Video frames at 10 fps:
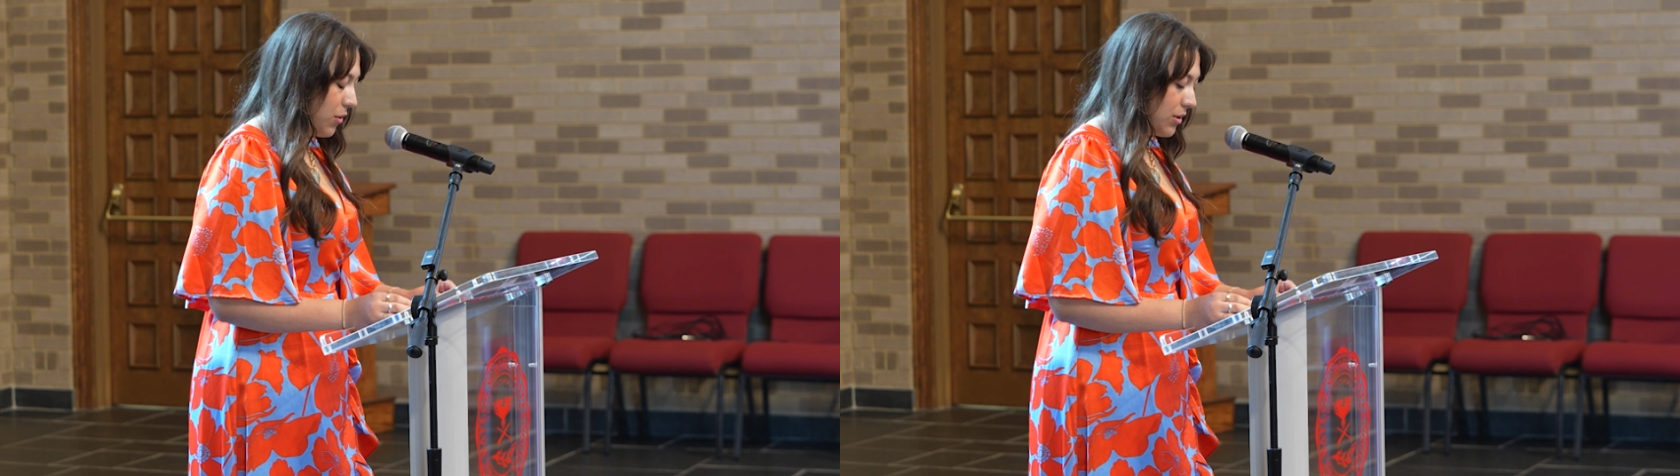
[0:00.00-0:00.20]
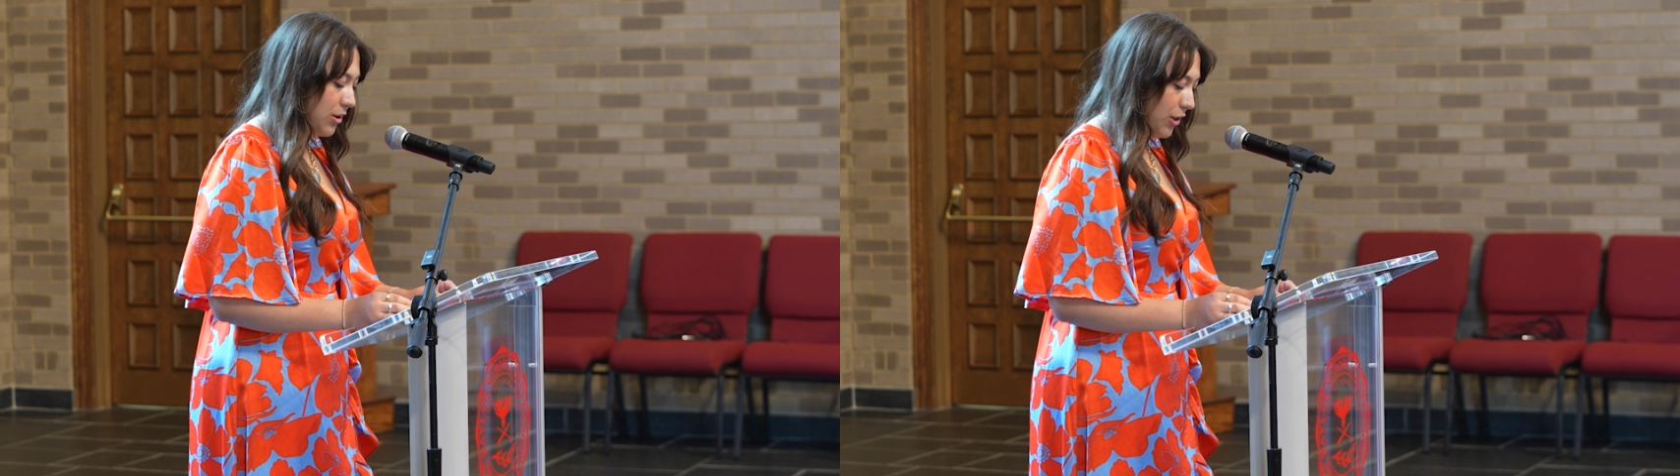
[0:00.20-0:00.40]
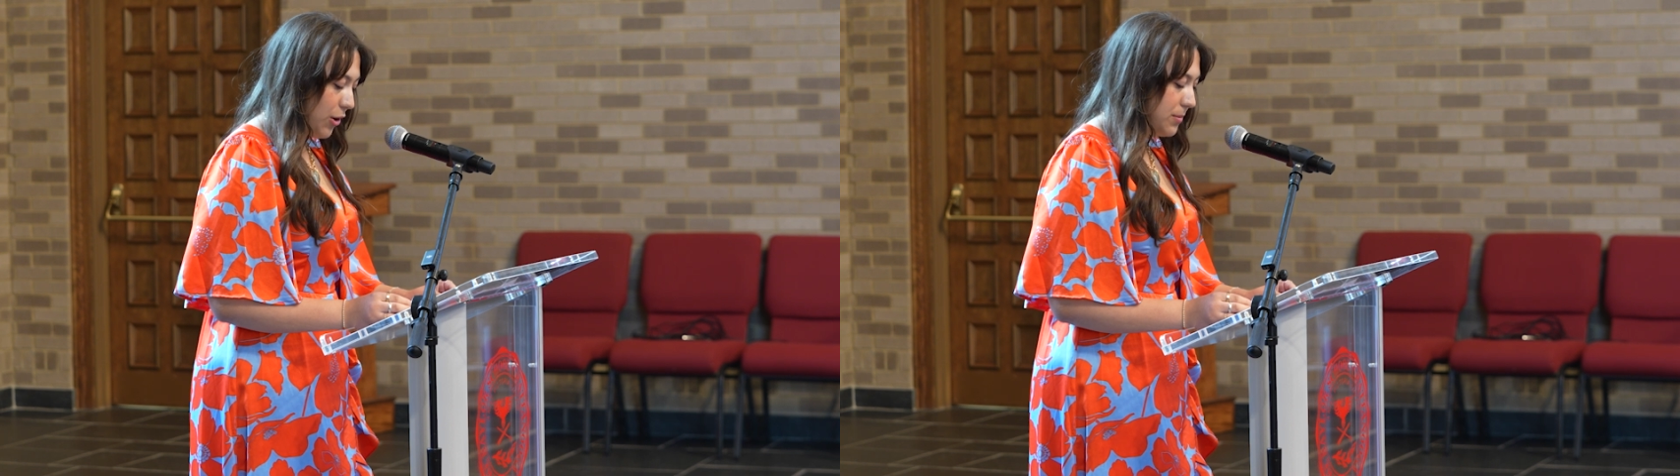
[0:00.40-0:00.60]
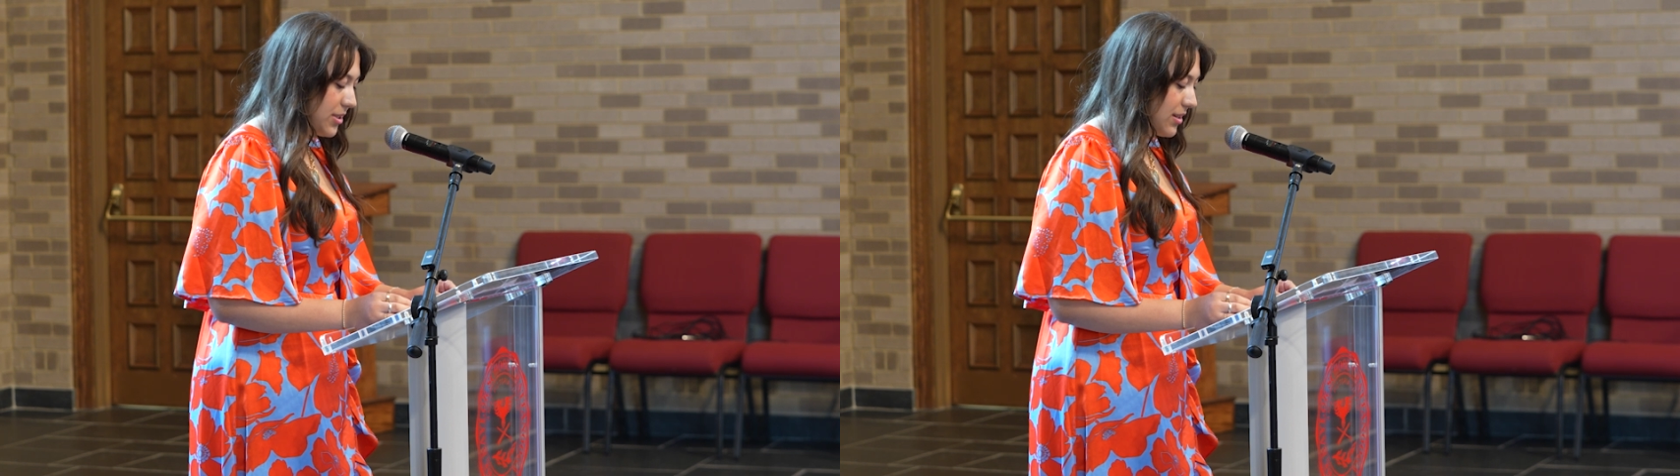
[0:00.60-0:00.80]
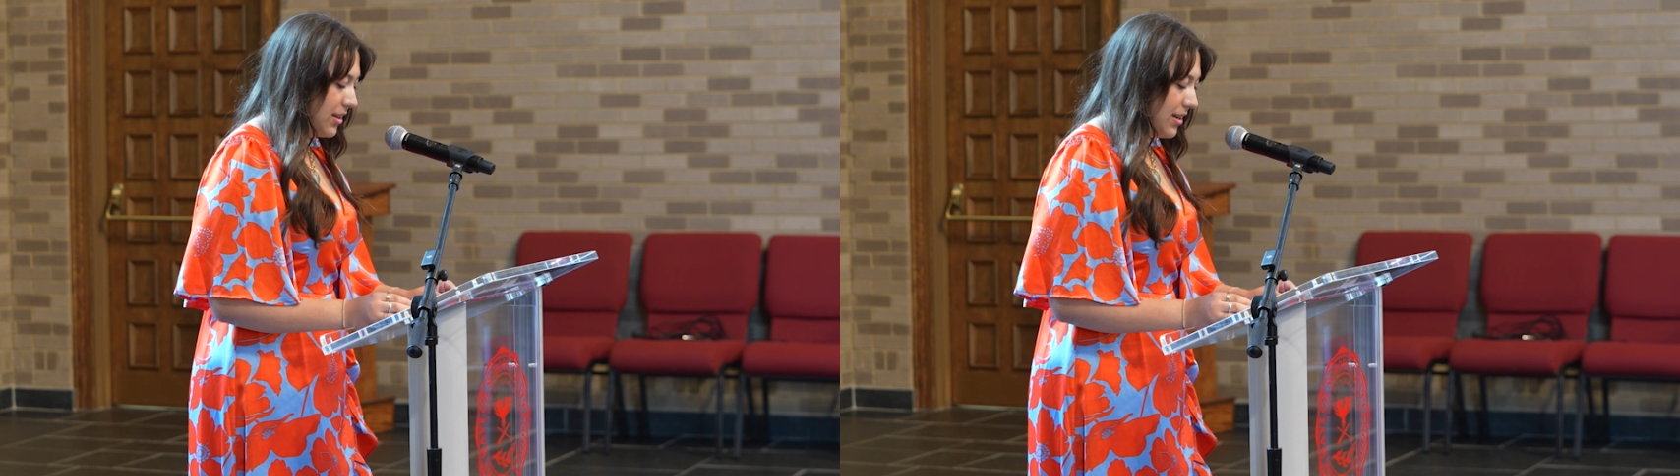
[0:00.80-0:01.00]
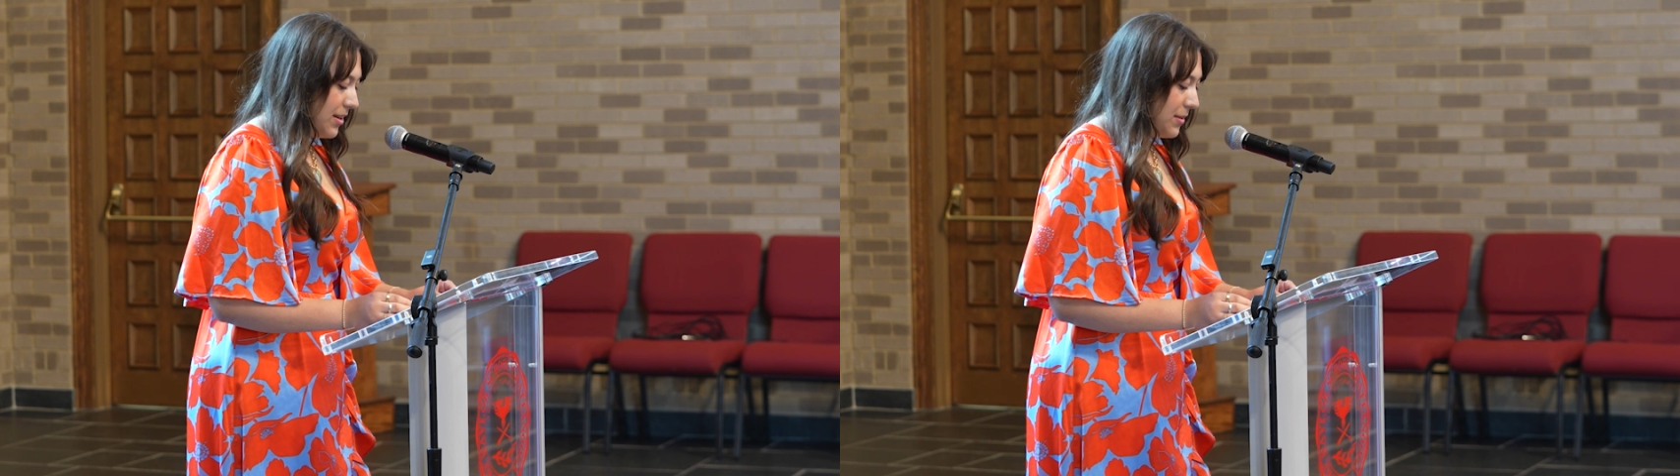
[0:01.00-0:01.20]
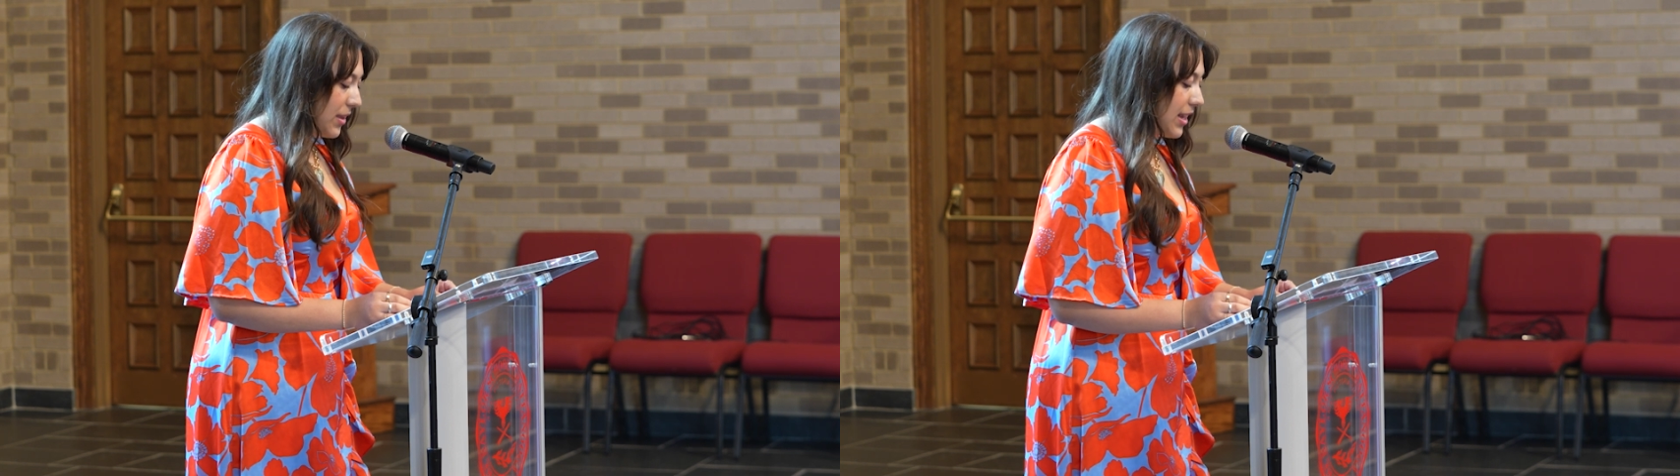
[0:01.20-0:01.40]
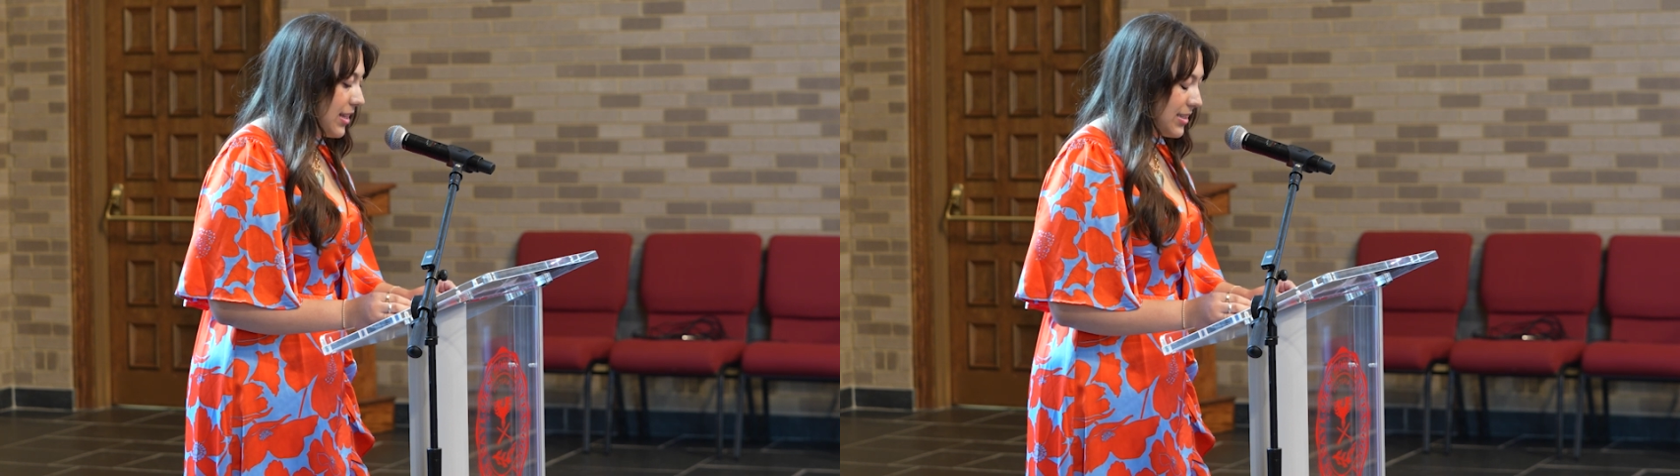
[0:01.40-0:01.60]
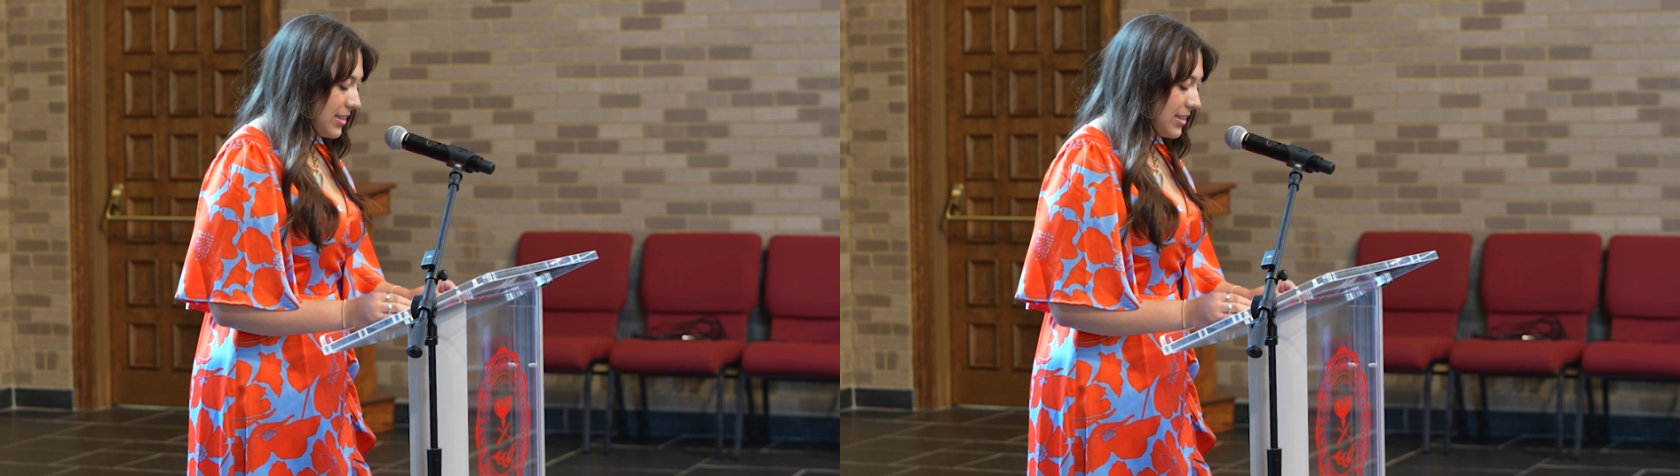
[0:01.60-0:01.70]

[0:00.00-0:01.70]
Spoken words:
Golden Globes. In his